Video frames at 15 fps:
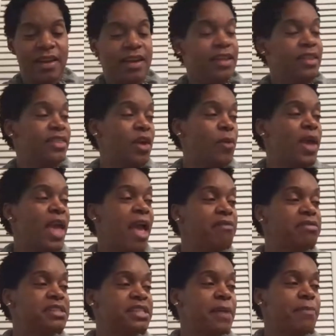Then we have
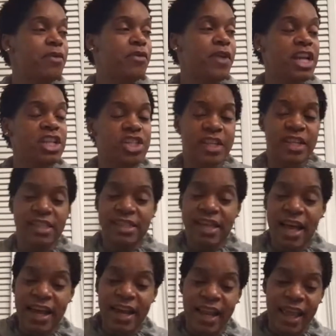separation
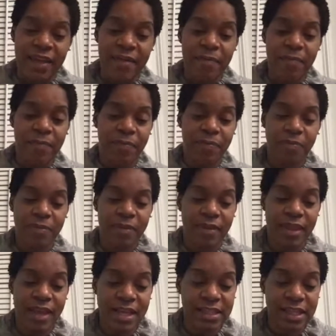anxiety.
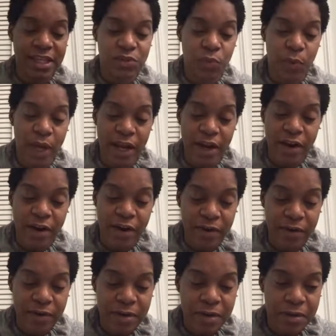This is
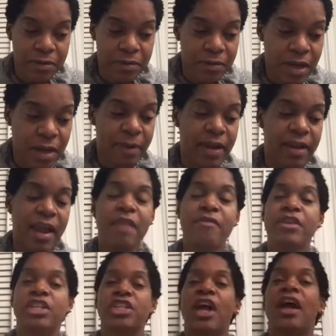where, every
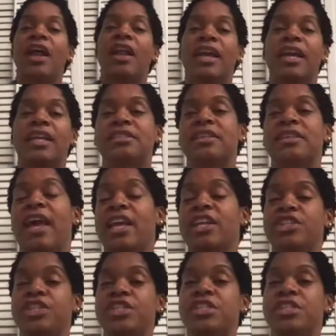child gets
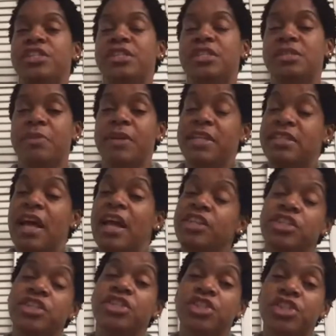anxious, but it's not
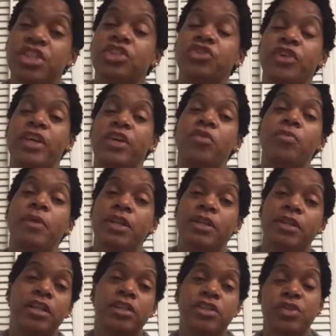just children. It could be
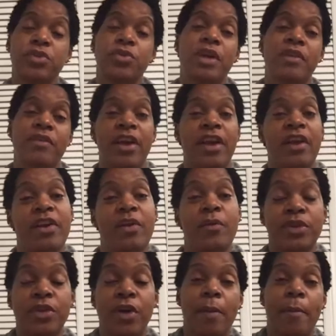adults too. You ever hear anyone
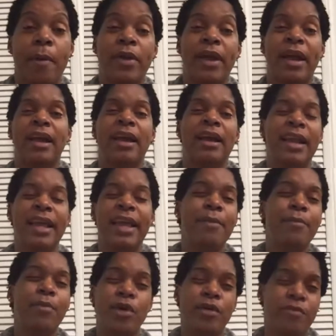talk about that clingy
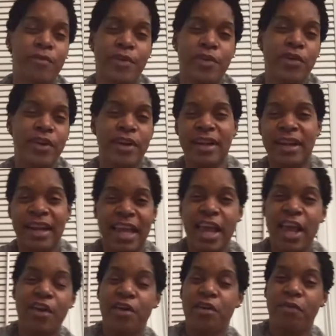boyfriend or the clingy
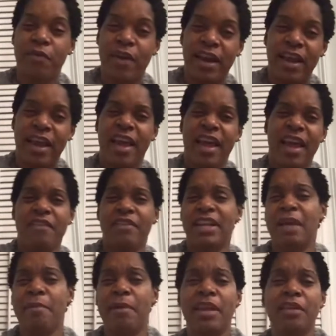girlfriend? Every
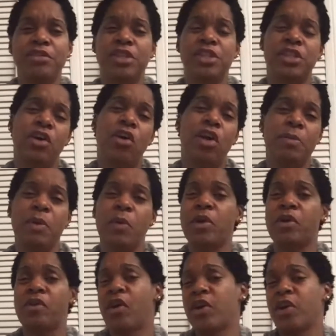time I leave, she's calling me,
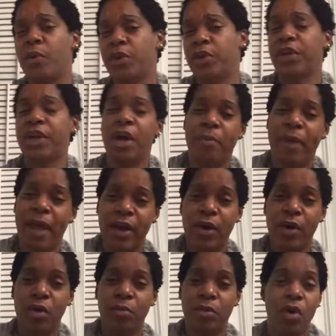where are you, wanting to come back home?